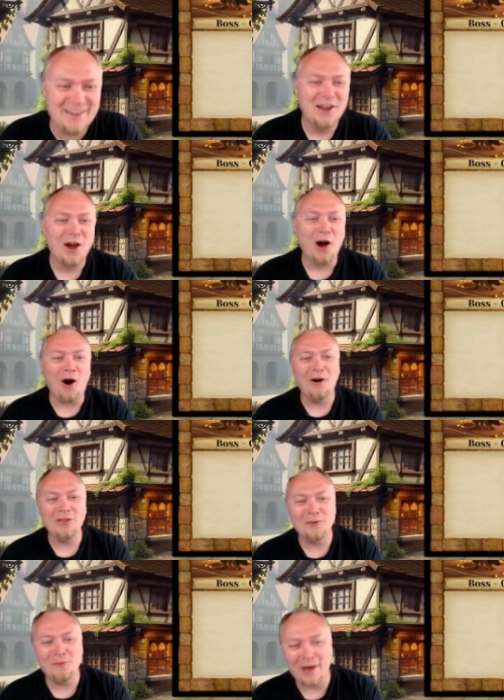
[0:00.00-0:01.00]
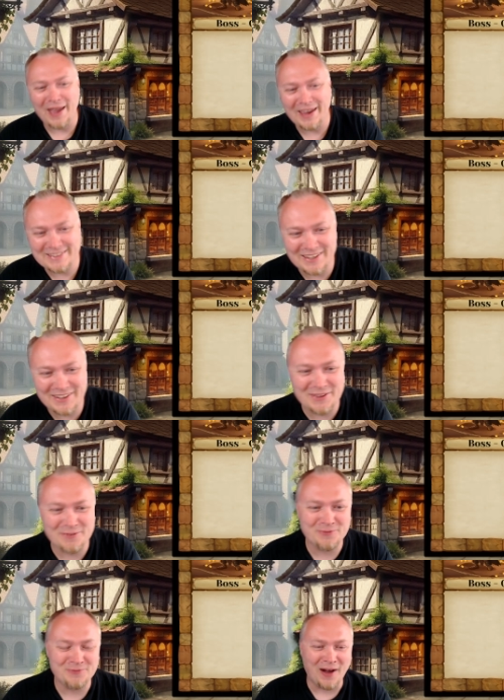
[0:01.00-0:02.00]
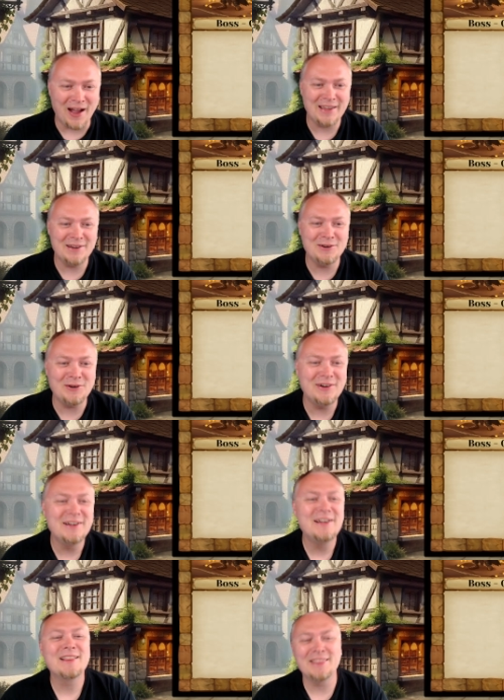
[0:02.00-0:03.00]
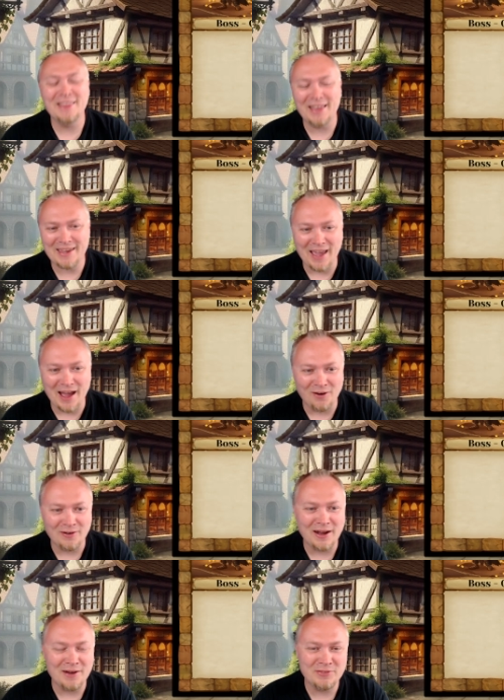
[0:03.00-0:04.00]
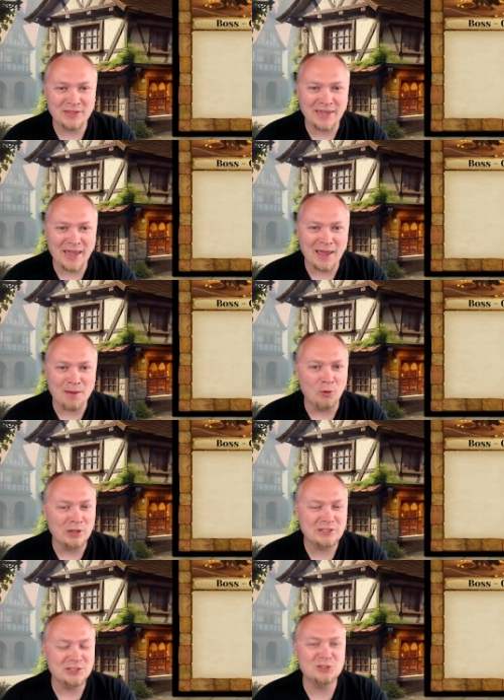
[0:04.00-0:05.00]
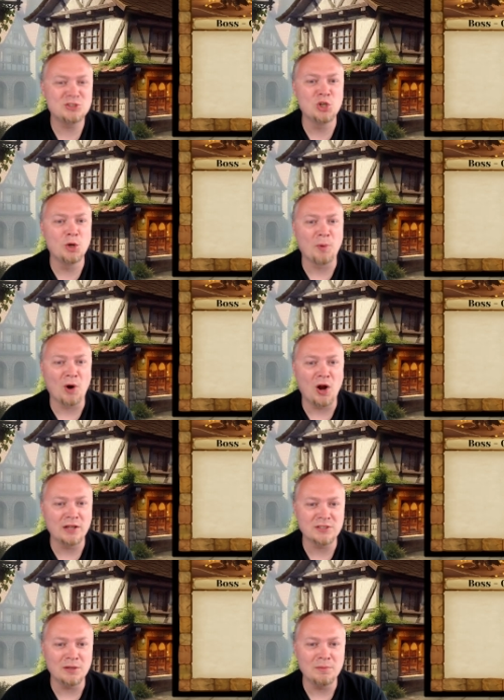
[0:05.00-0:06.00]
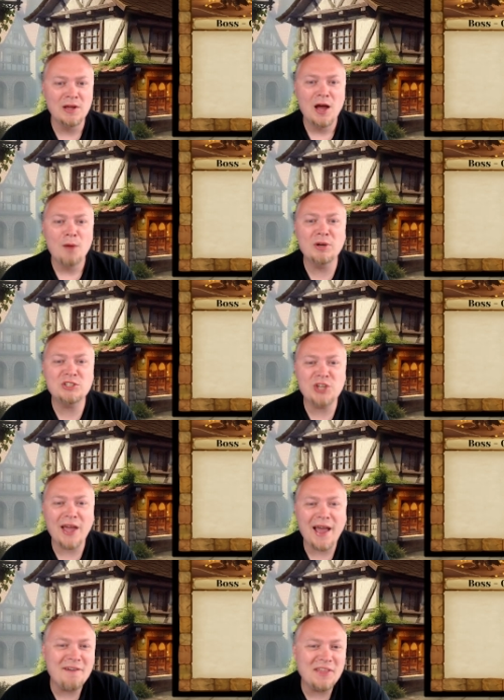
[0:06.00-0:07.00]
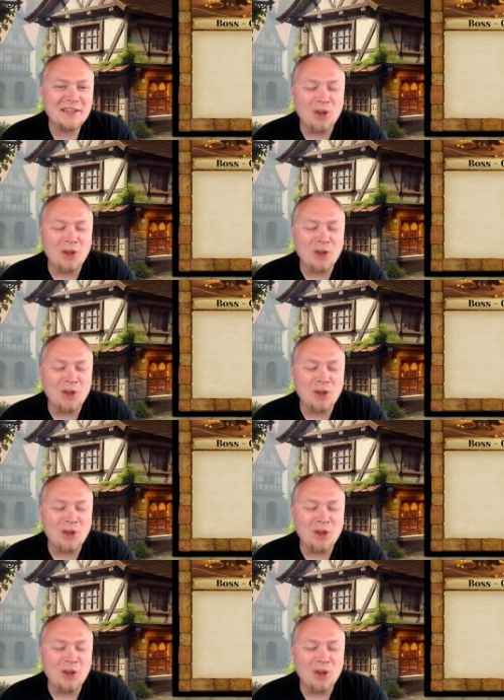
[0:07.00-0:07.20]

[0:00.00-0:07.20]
all the way till the final layout of the game, which is super awesome. But you have like the